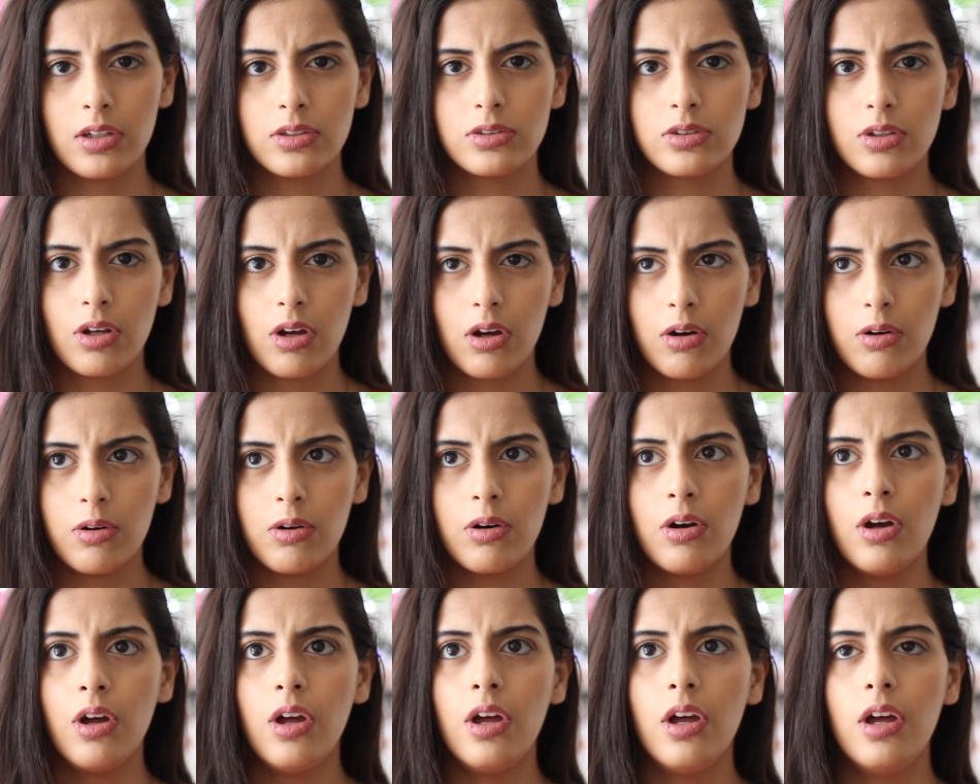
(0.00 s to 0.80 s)

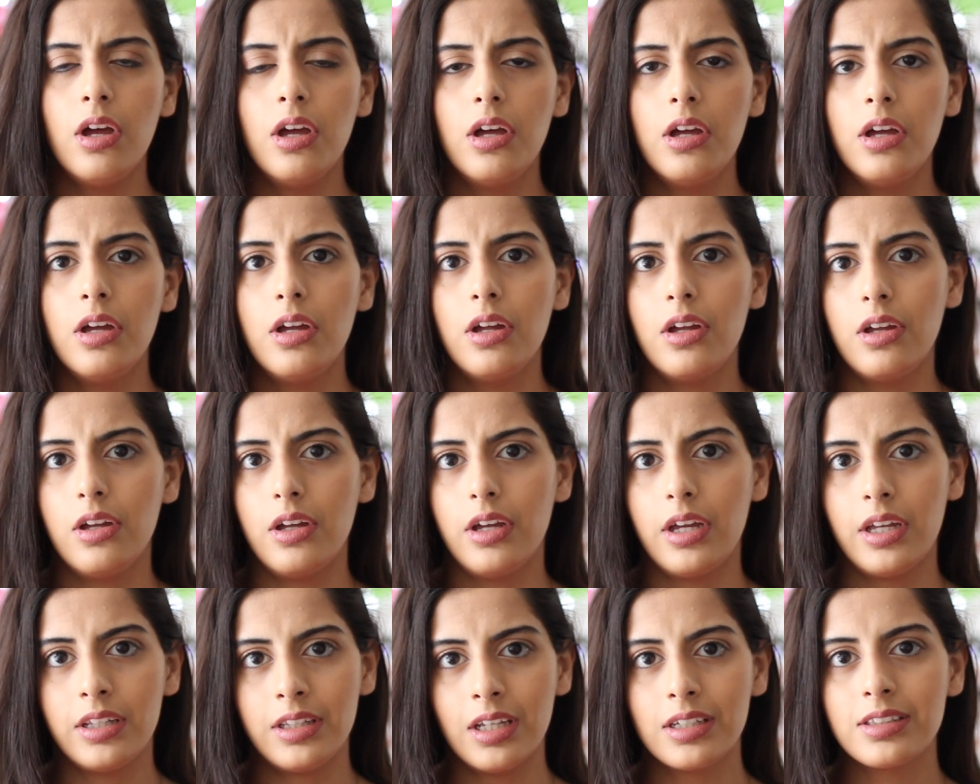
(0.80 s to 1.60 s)
So
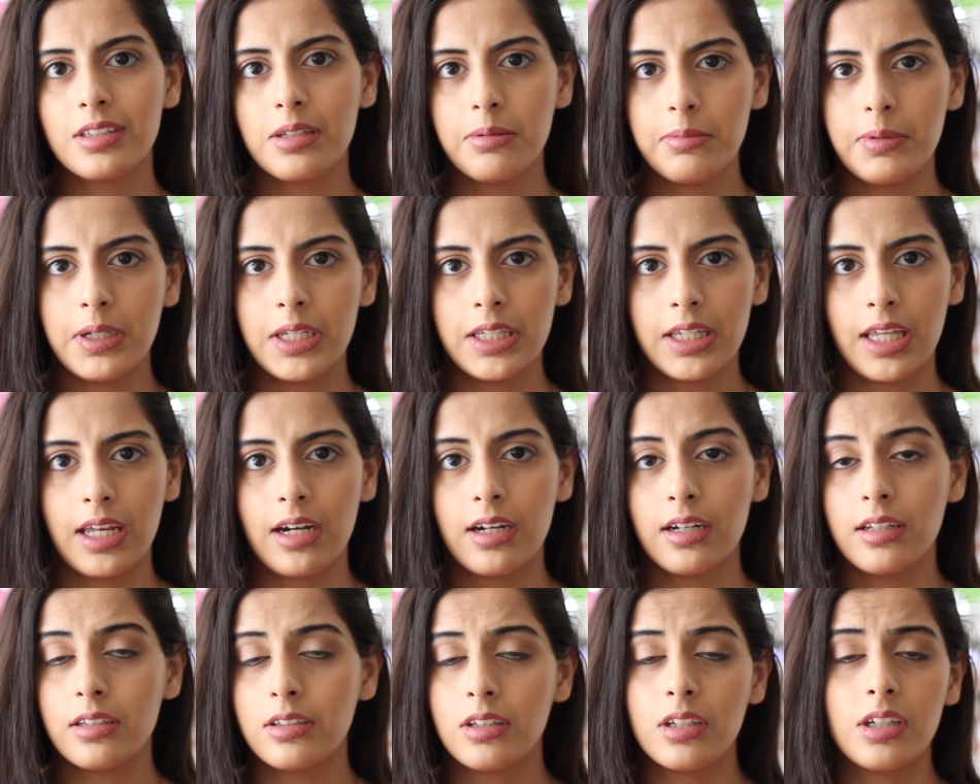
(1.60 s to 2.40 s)
it doesn't mean
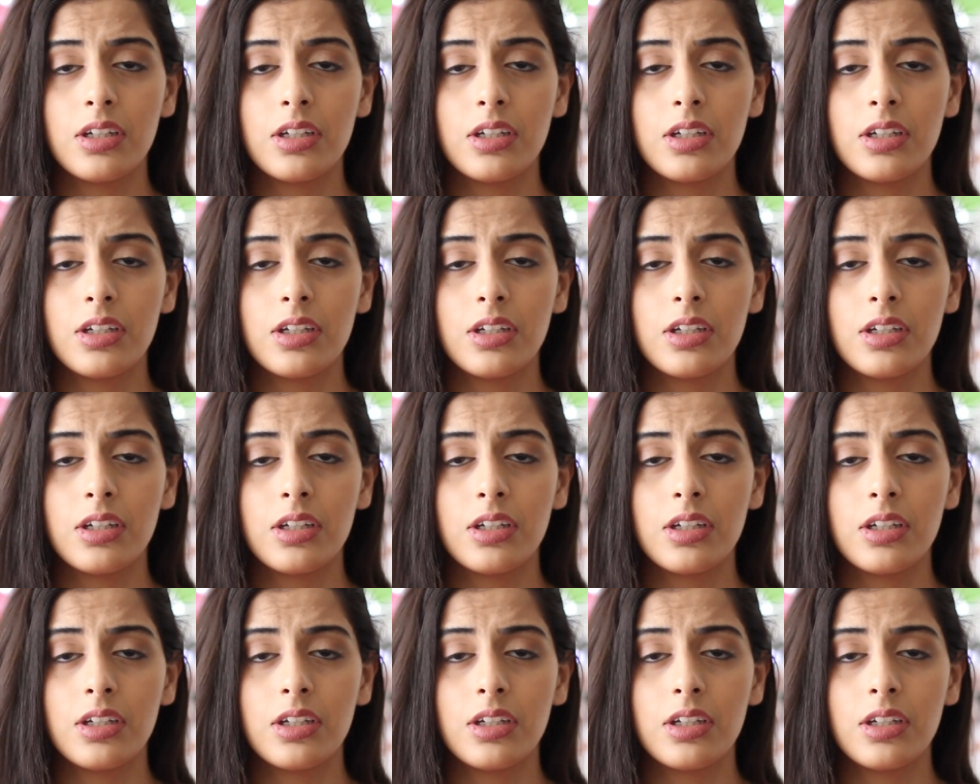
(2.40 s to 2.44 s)
that